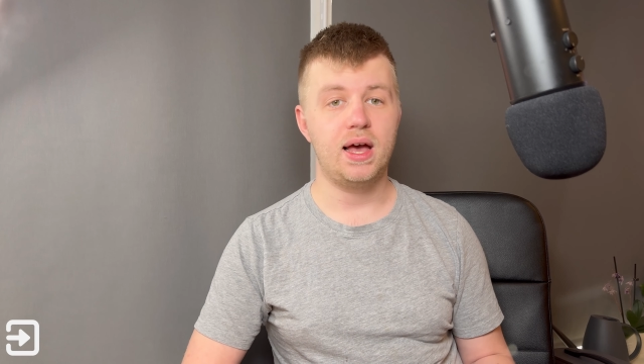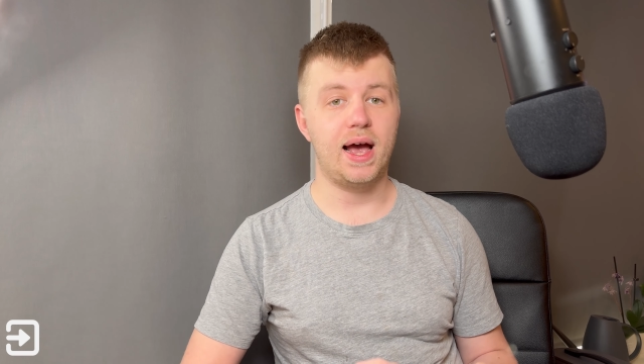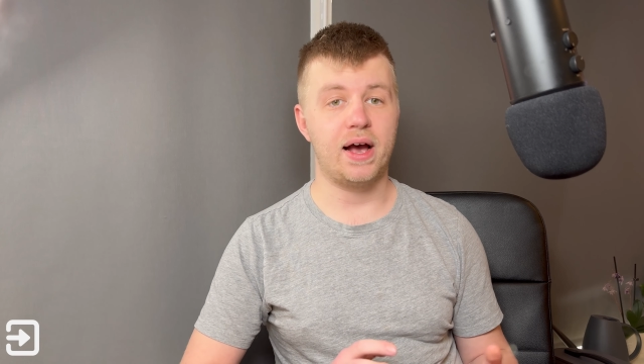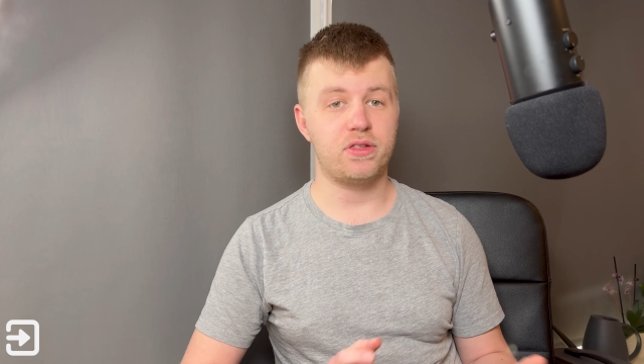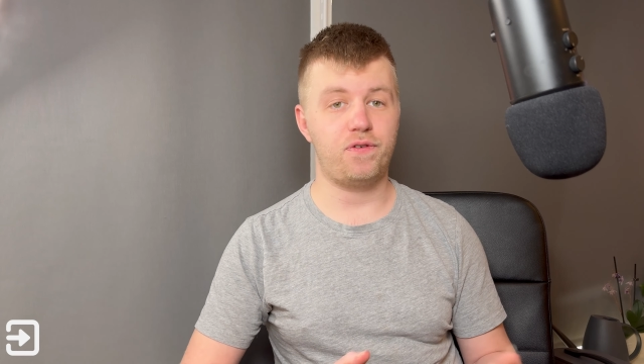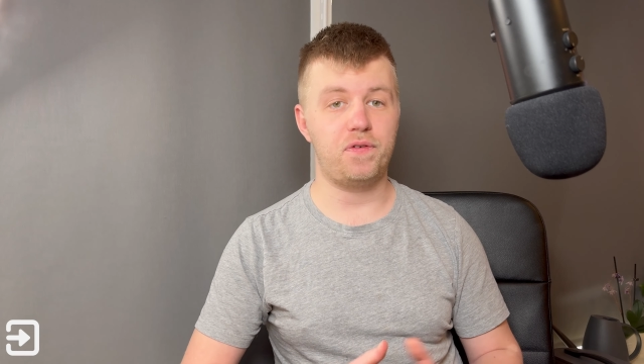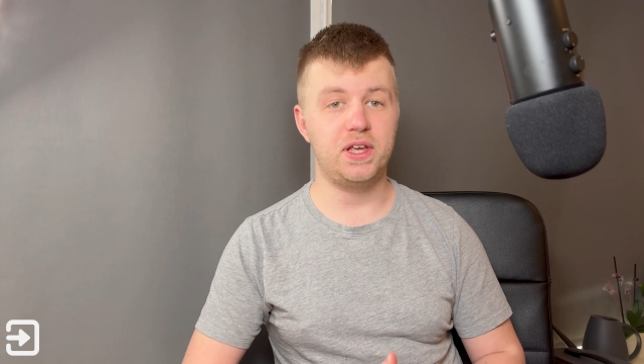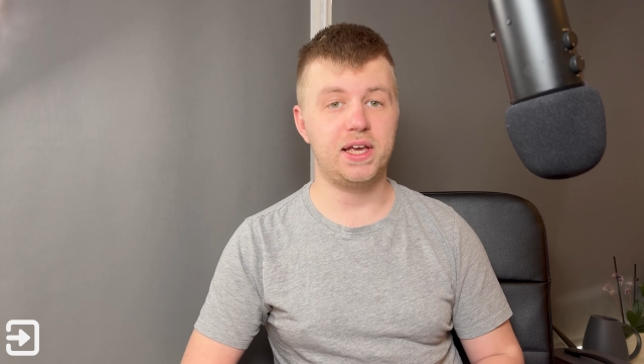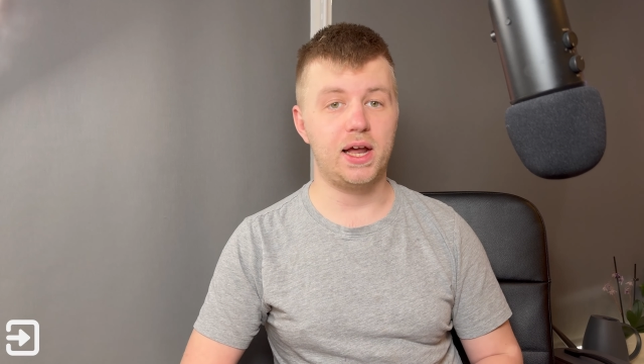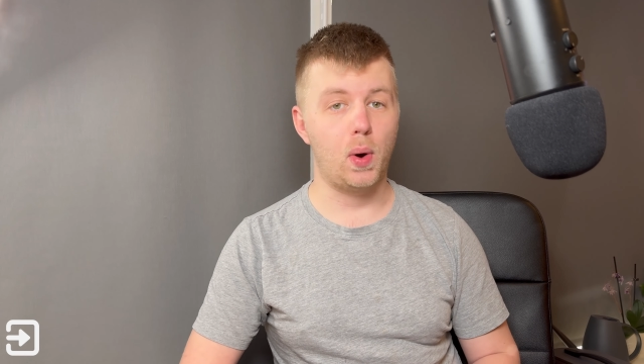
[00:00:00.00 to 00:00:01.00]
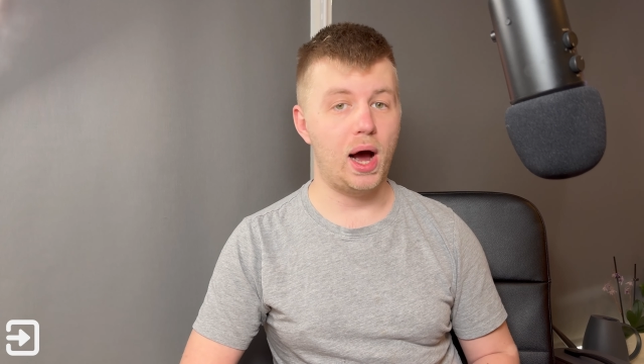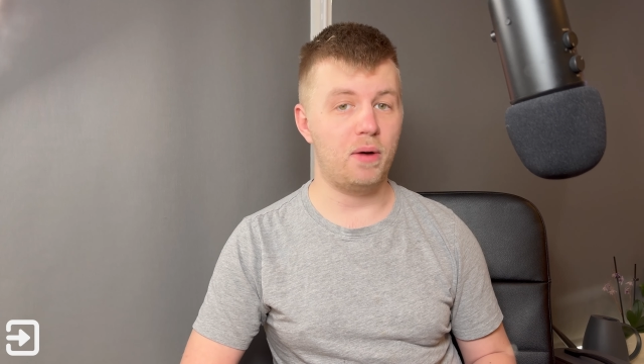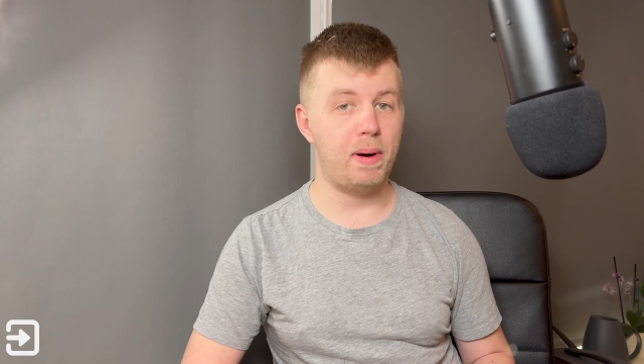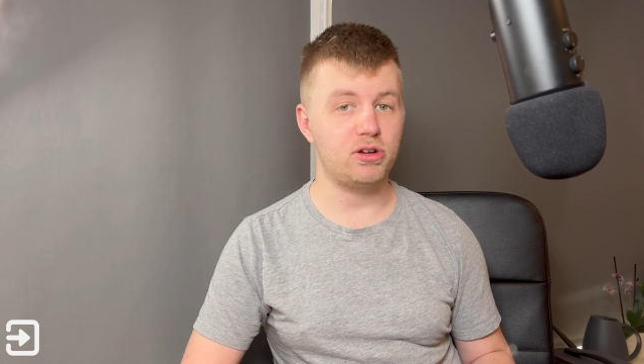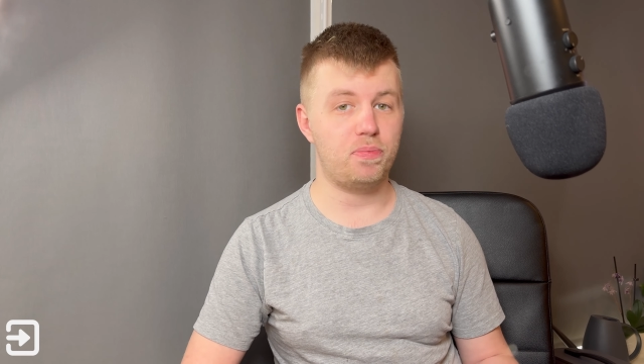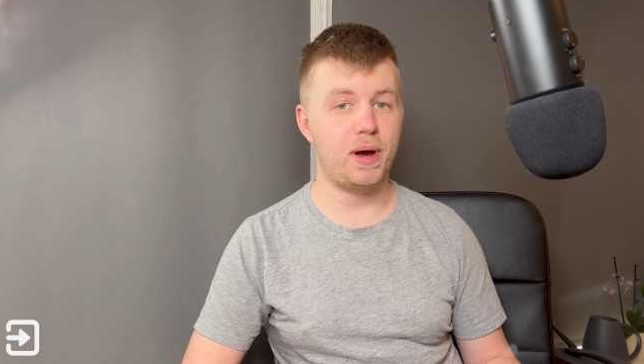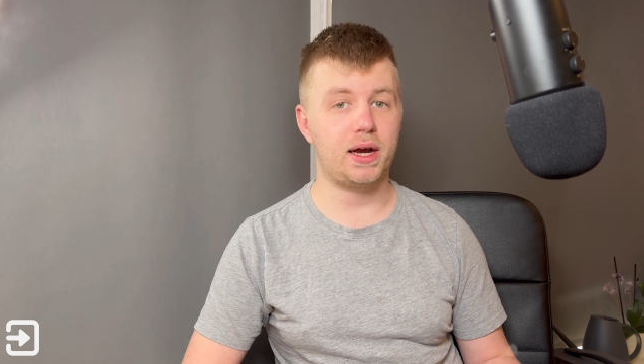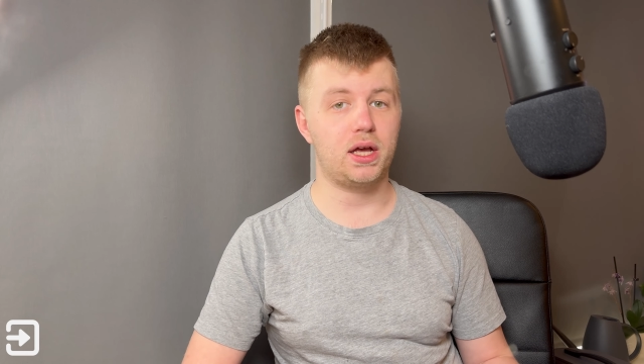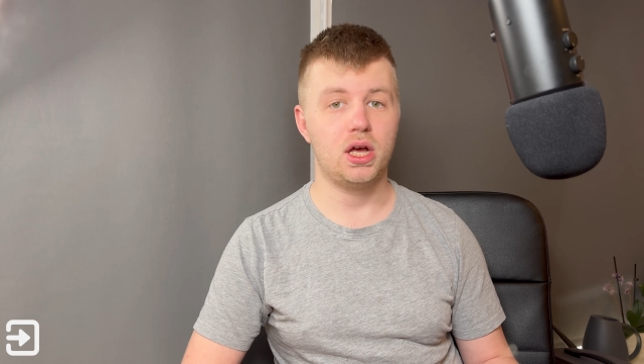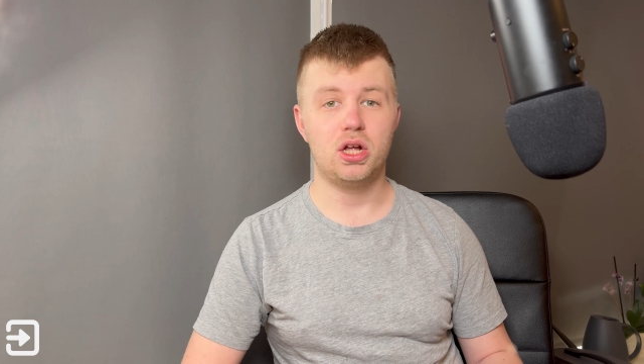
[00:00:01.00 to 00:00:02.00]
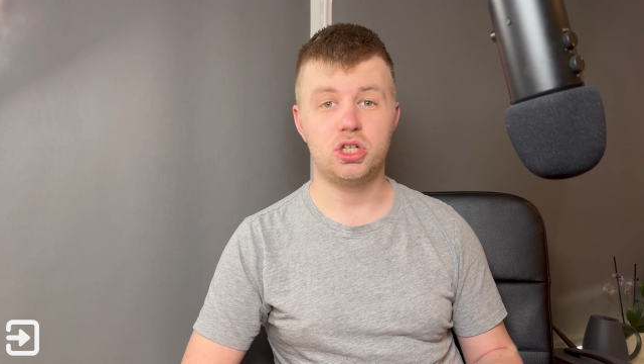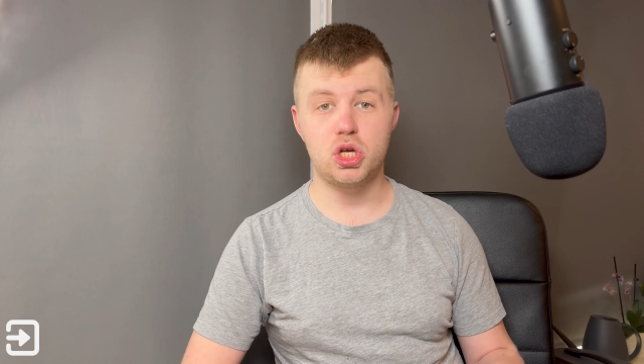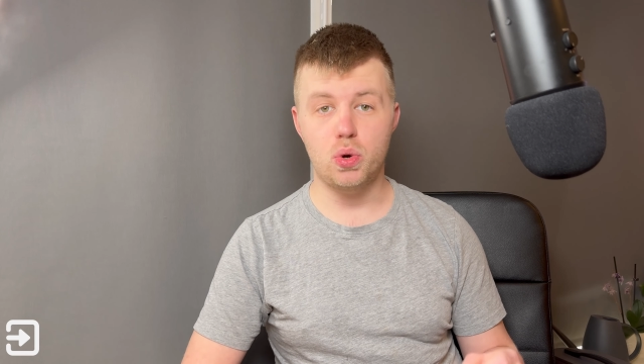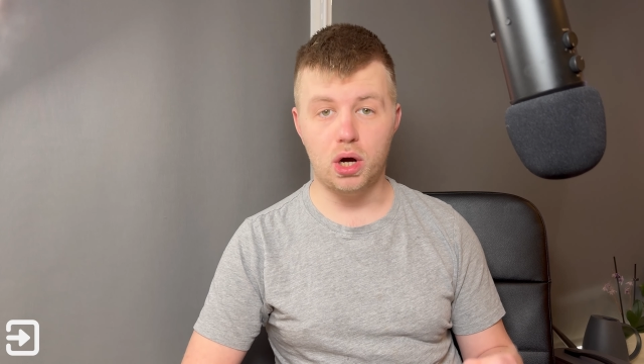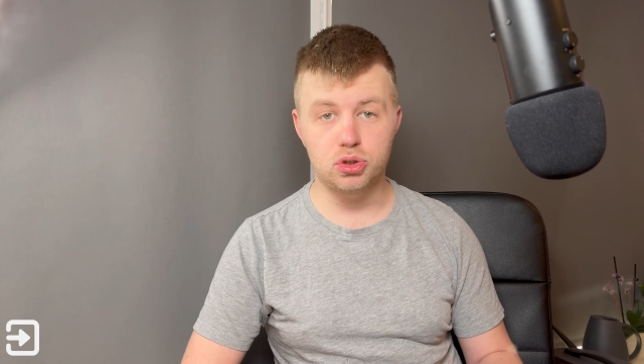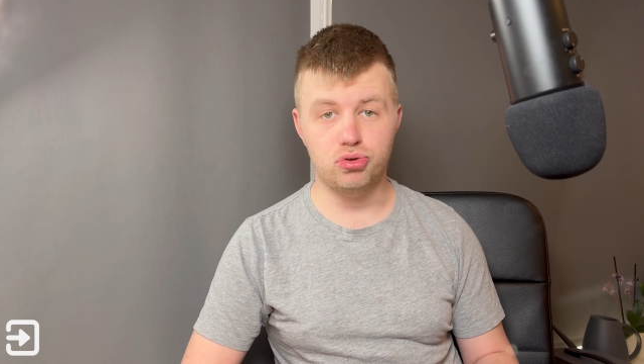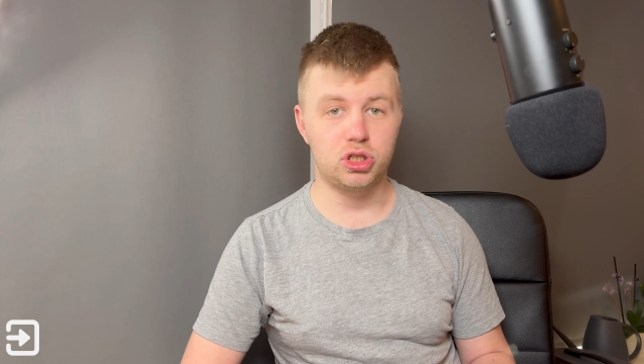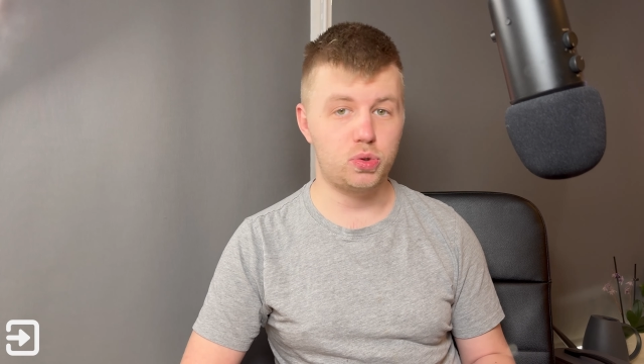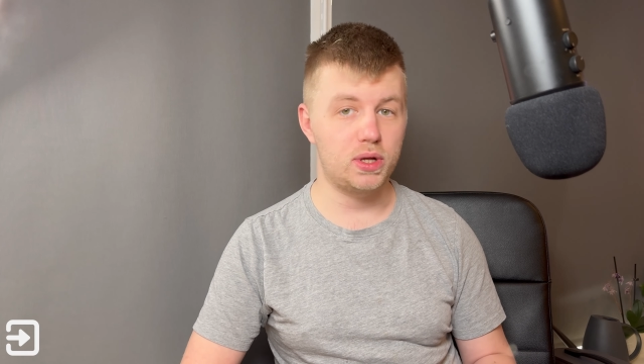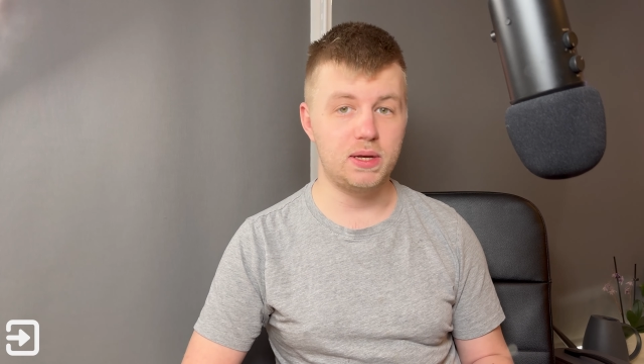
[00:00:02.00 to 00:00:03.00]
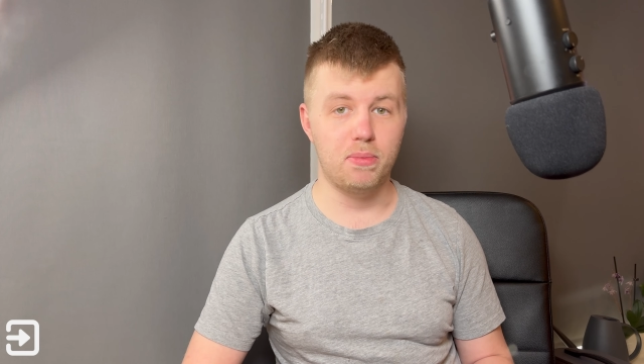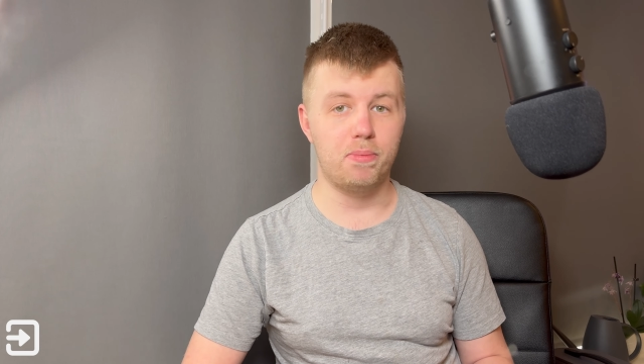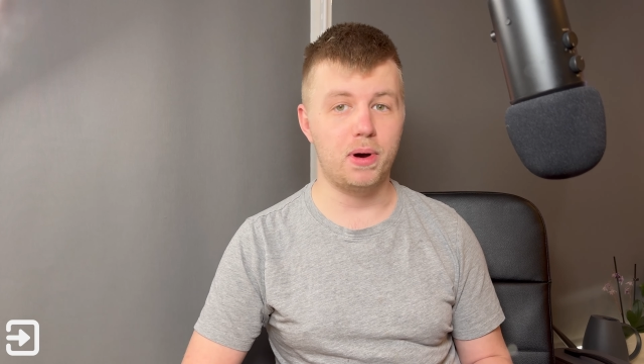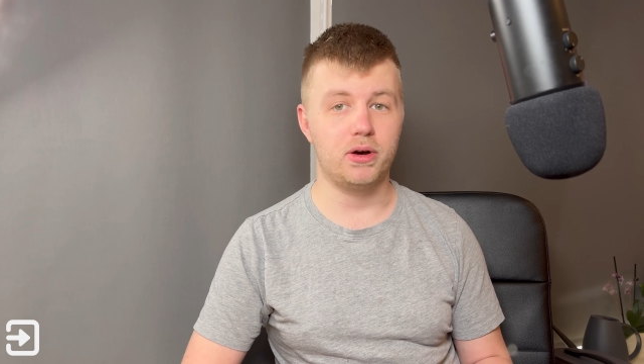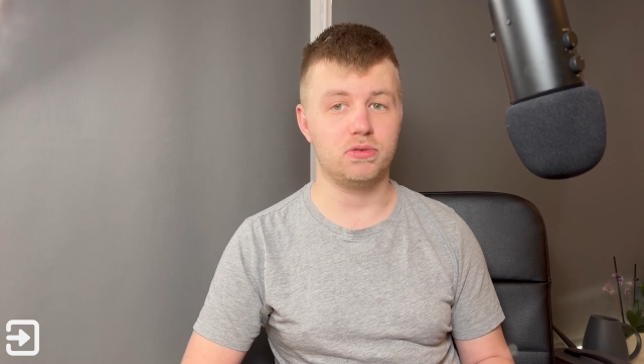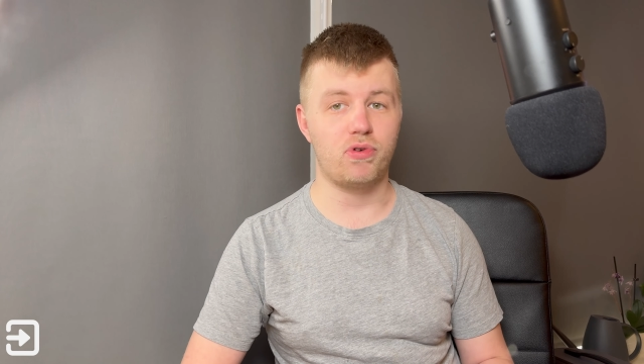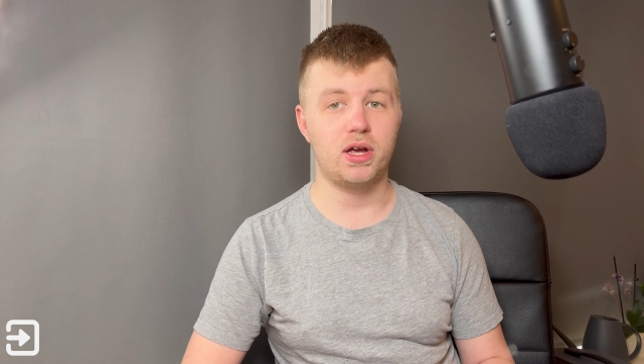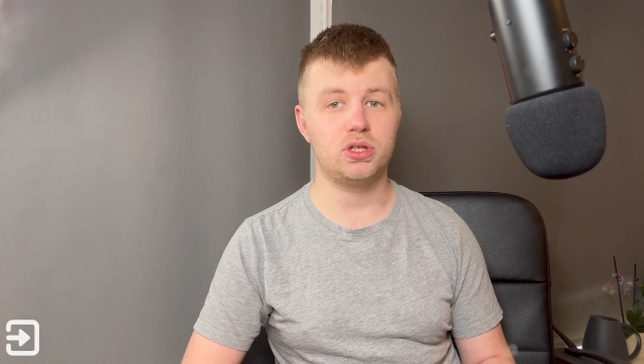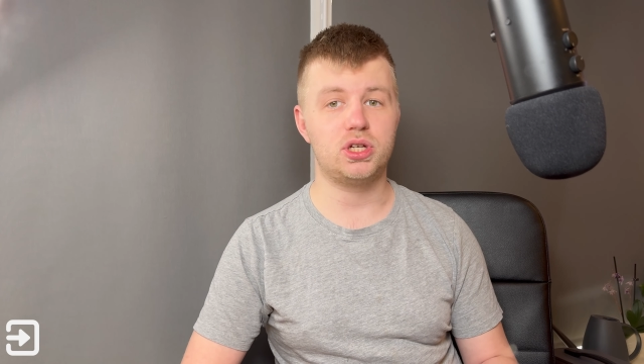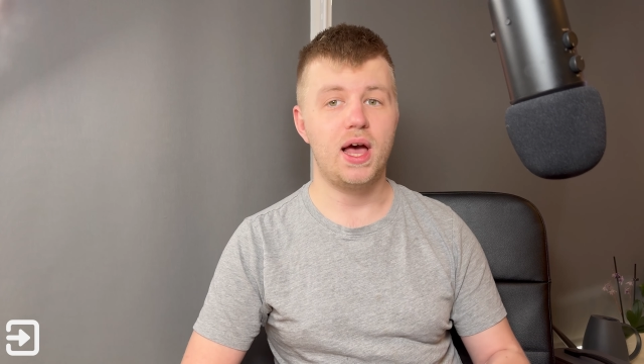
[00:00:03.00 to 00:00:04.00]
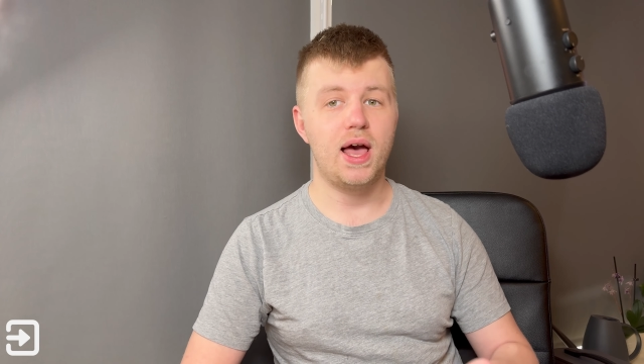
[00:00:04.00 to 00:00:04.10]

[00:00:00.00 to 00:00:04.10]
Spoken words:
It has a 50 kWh battery pack, 221 miles of range,